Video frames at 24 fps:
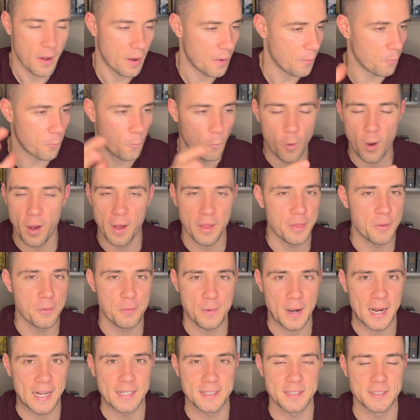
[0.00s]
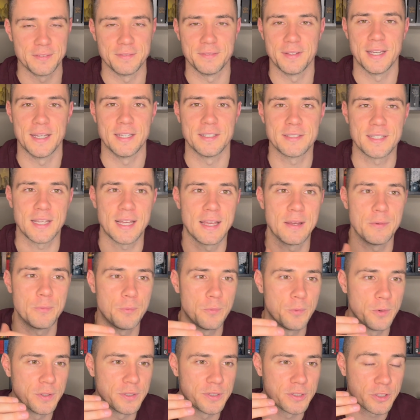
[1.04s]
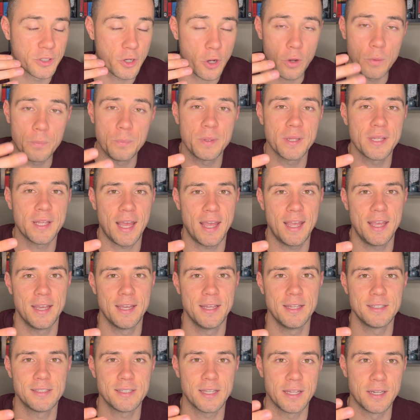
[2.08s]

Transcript: What are the ranks of this? It was complicated